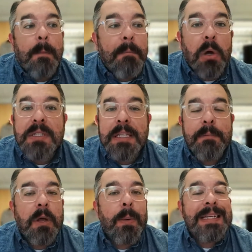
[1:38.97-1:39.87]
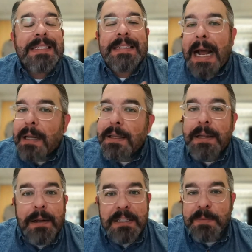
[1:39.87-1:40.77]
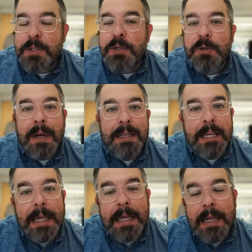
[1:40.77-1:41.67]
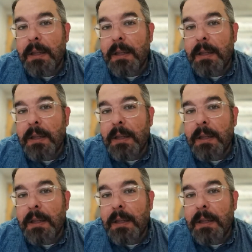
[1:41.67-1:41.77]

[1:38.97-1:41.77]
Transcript: Most of them know exactly the customers they're trying to get.